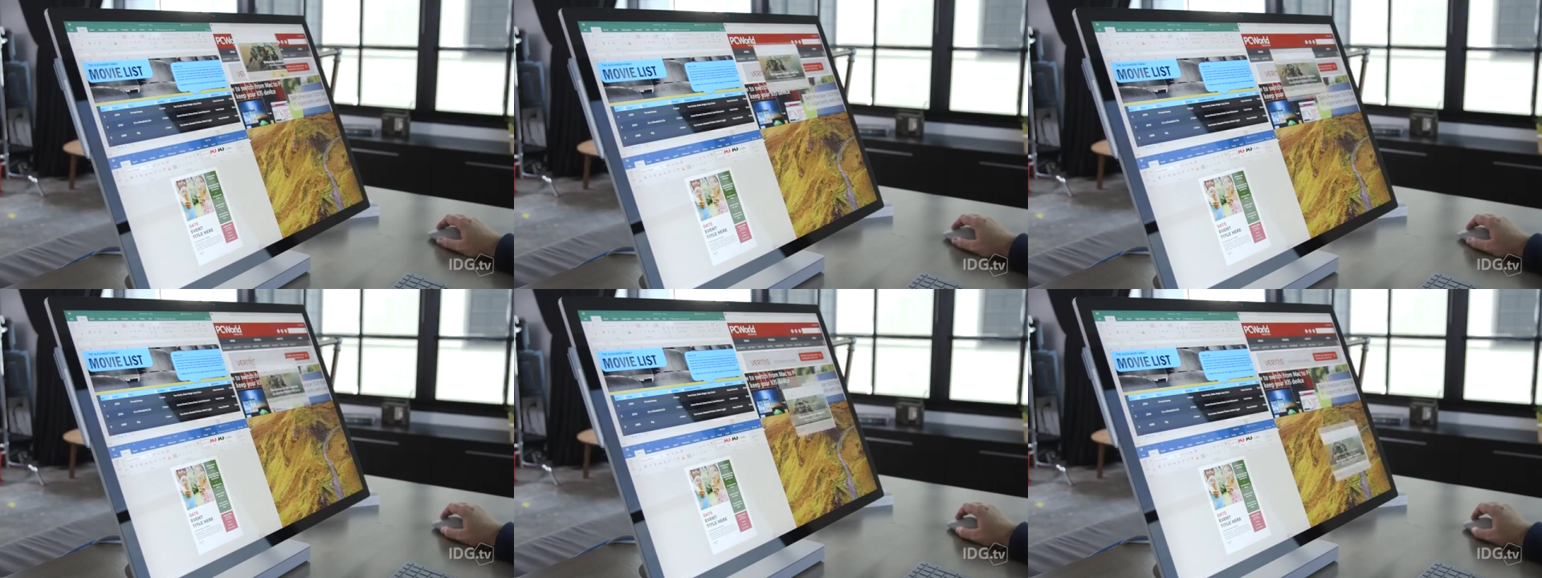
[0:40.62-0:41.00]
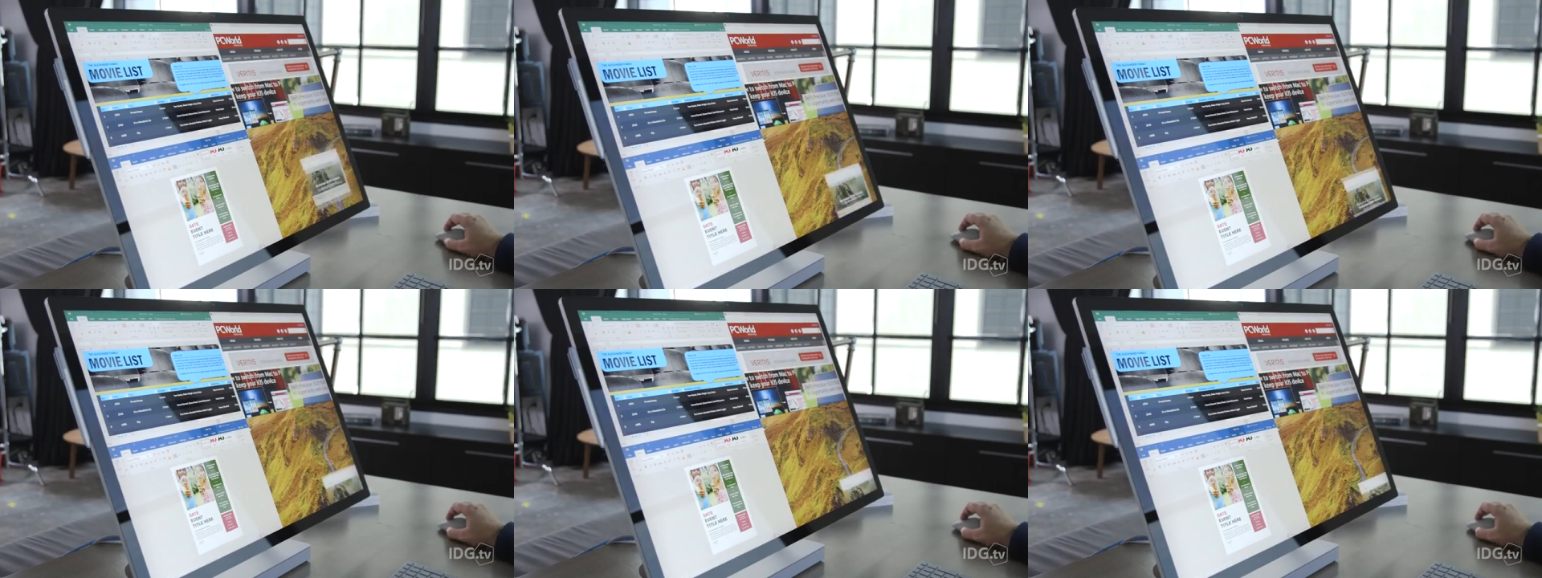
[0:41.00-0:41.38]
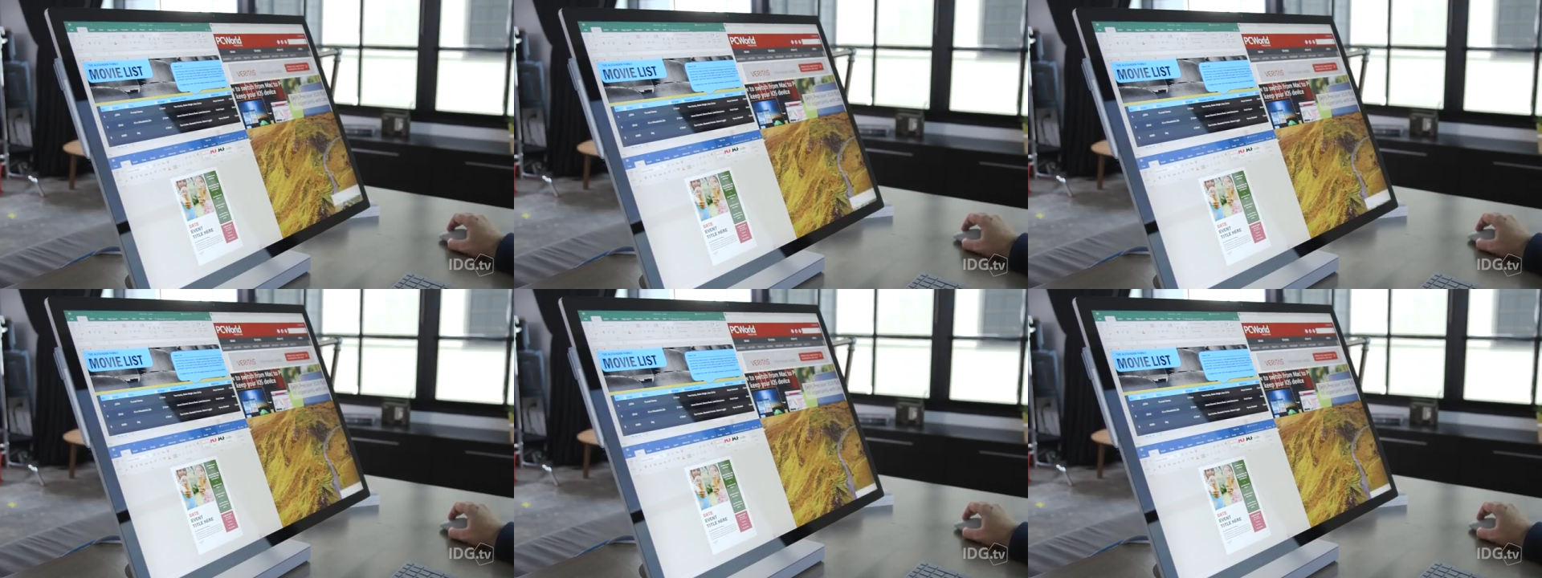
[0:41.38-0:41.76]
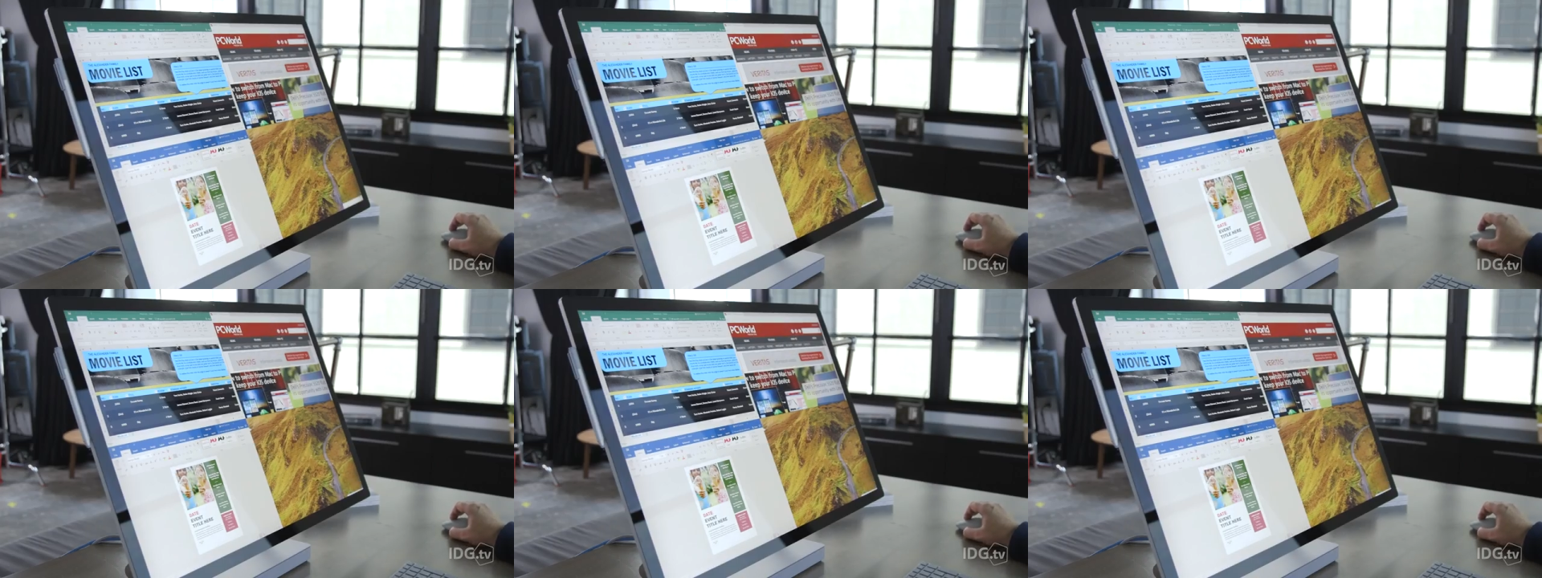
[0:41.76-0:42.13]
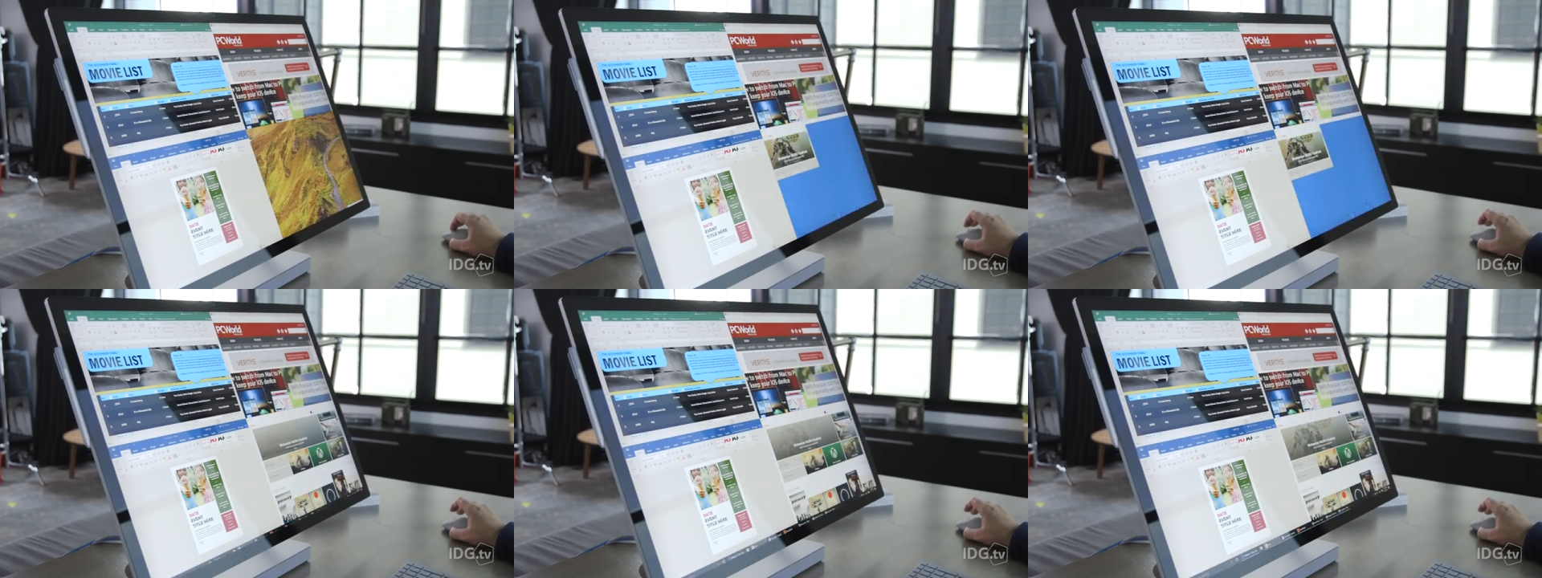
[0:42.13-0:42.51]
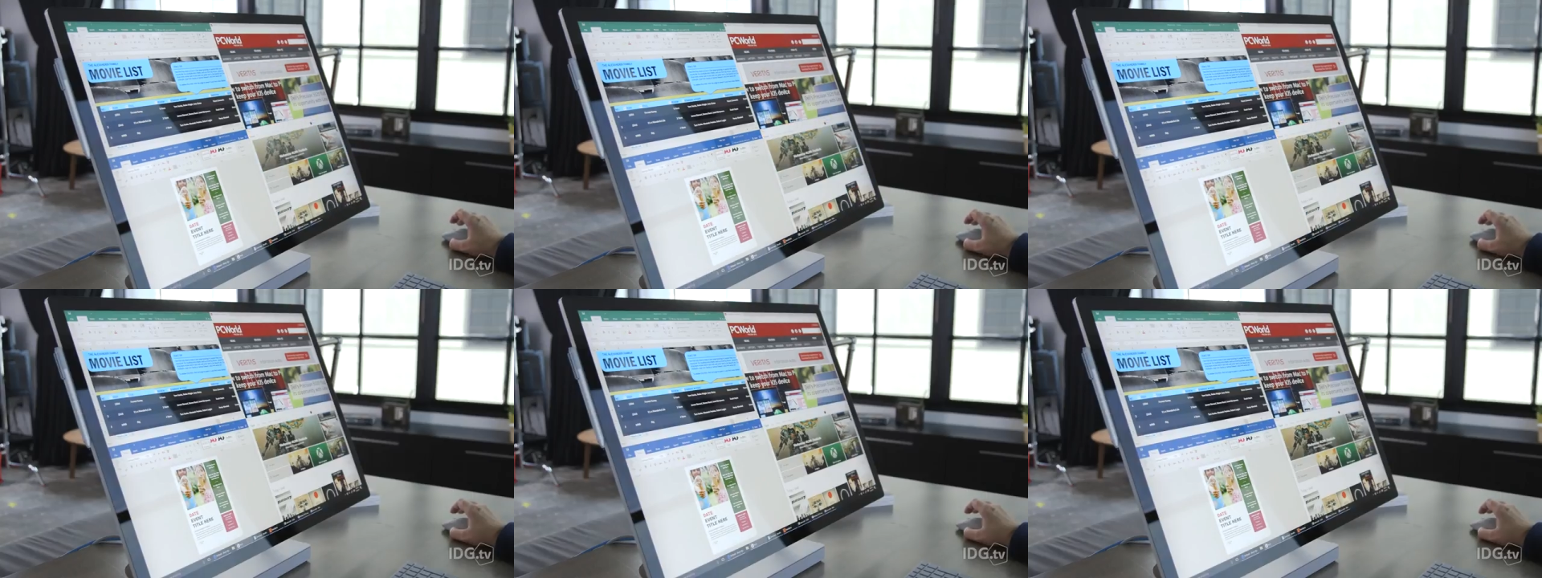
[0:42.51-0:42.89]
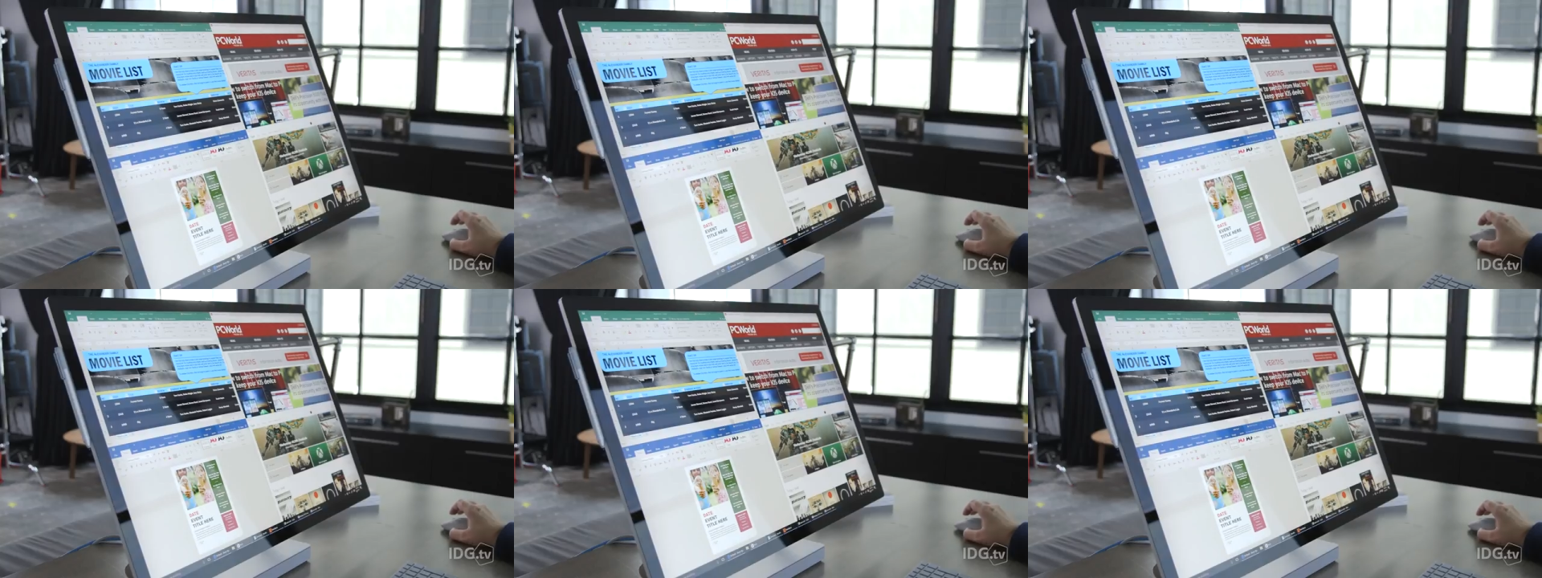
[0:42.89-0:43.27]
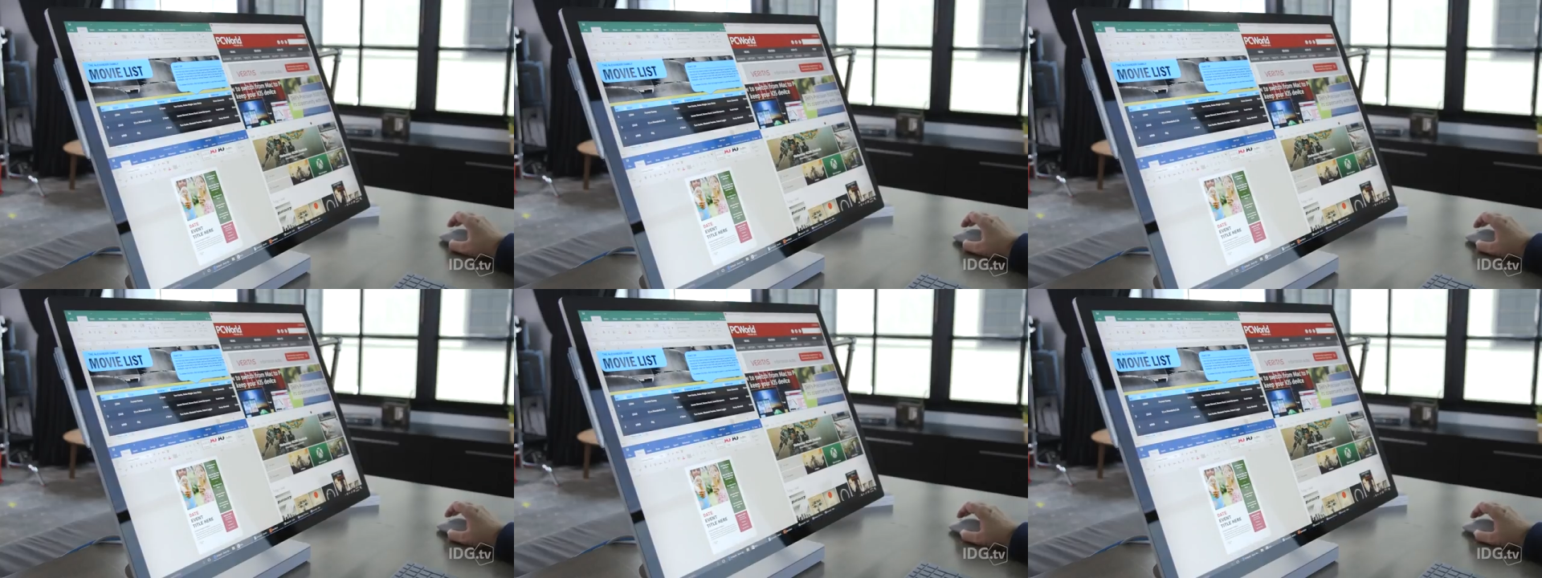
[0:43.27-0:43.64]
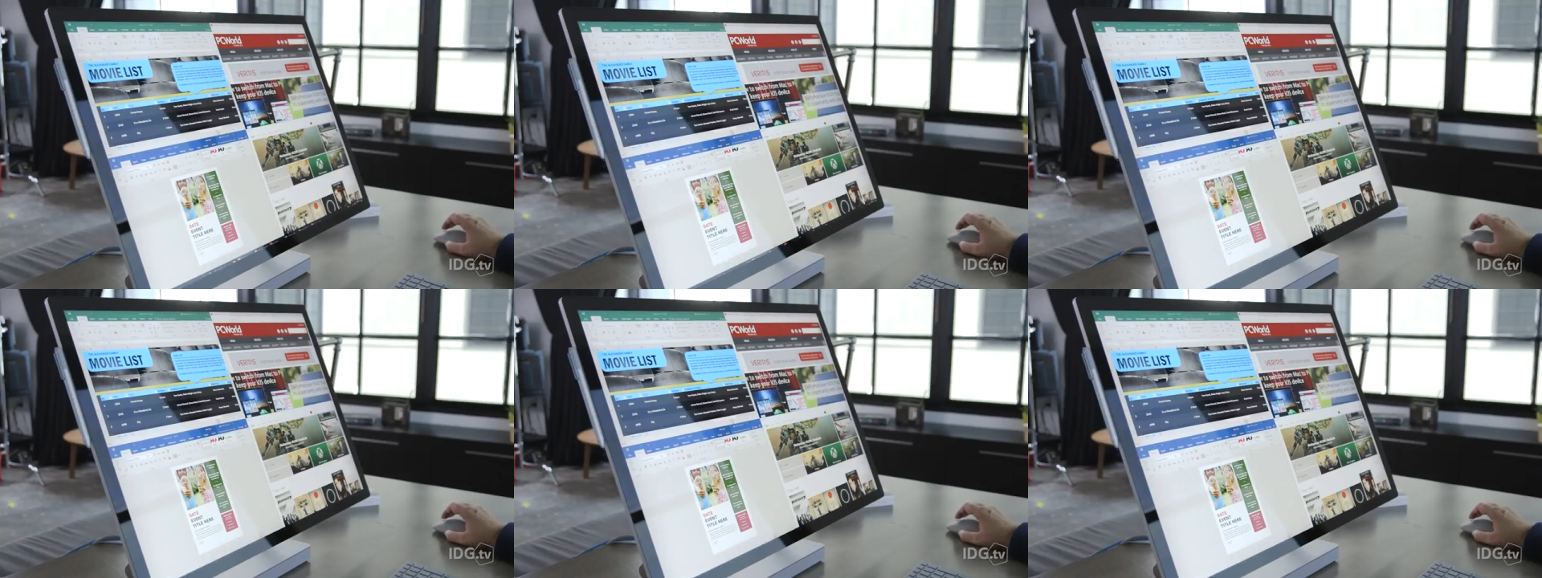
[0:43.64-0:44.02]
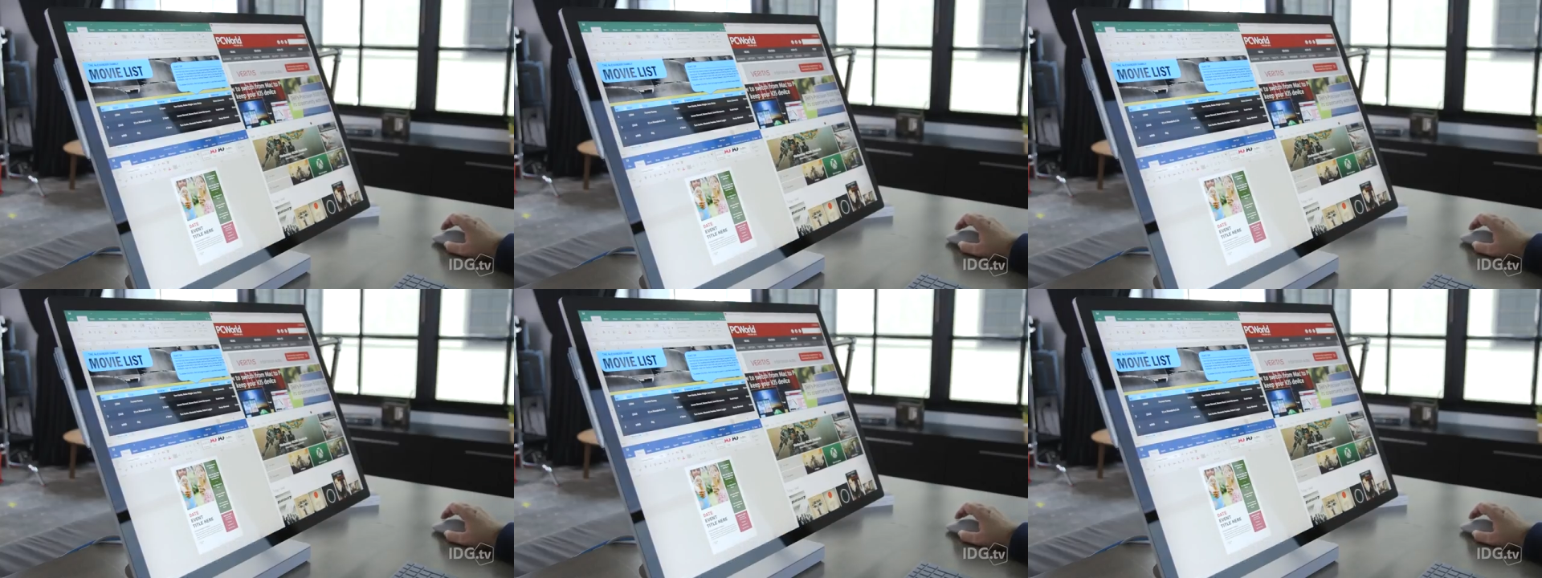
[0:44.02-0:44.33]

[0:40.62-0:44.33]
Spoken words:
Nobody's mouth can be seen.